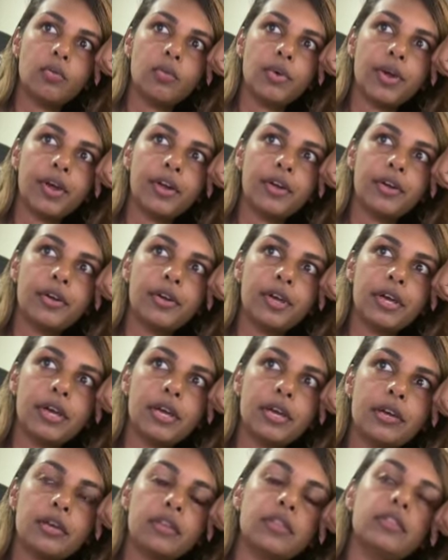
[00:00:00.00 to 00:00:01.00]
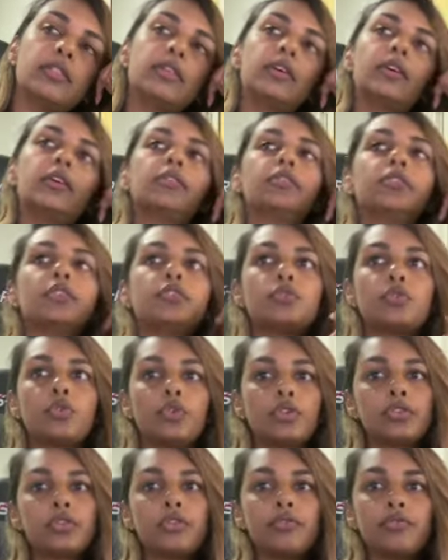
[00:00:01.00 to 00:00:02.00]
where the
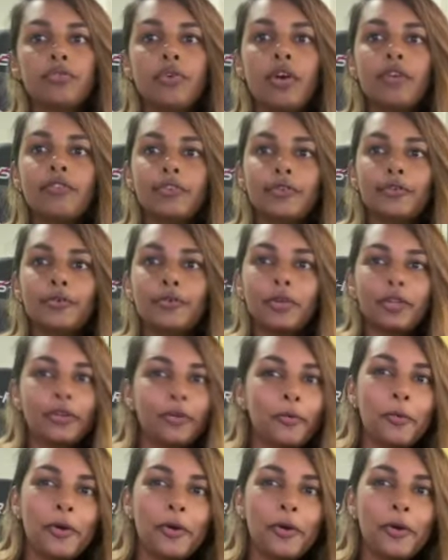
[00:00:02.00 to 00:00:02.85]
source of revenue,